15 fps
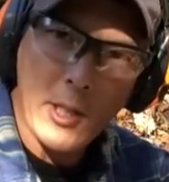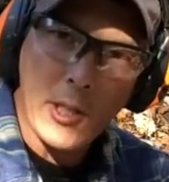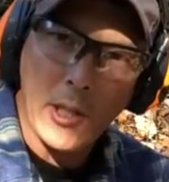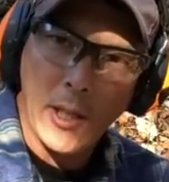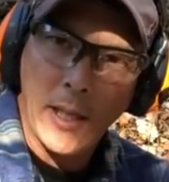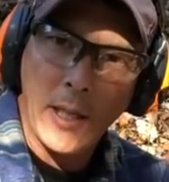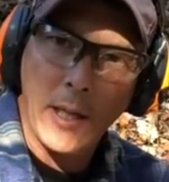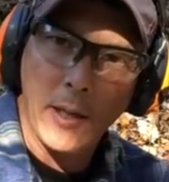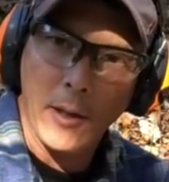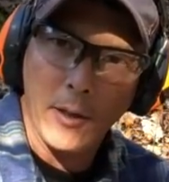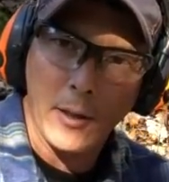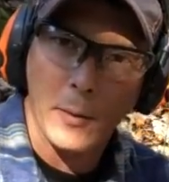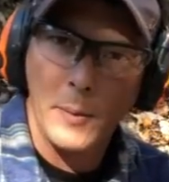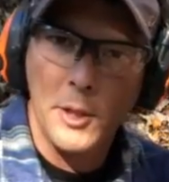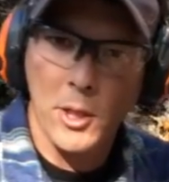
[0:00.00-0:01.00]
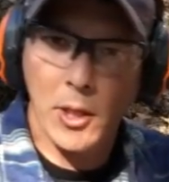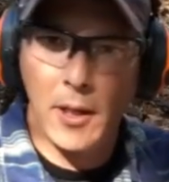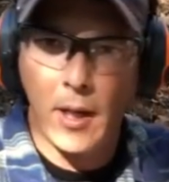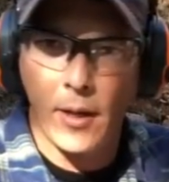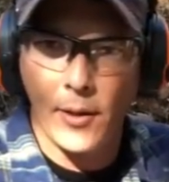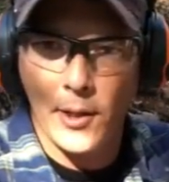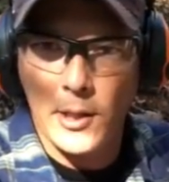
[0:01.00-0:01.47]
sling here, and let me show
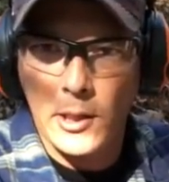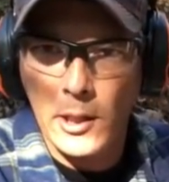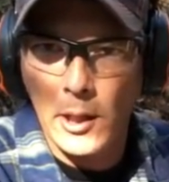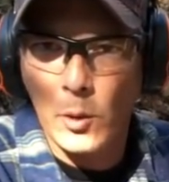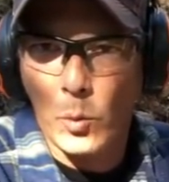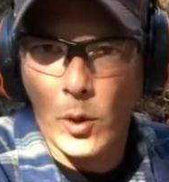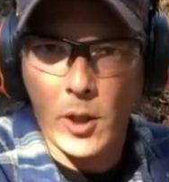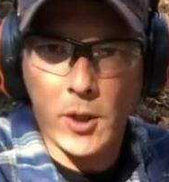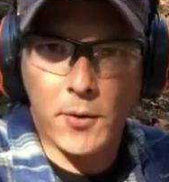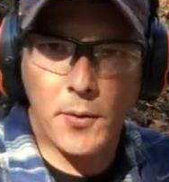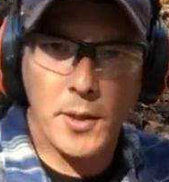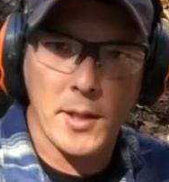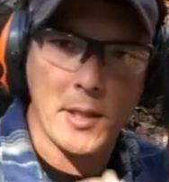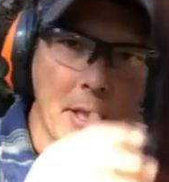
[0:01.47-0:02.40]
you how this sling works for the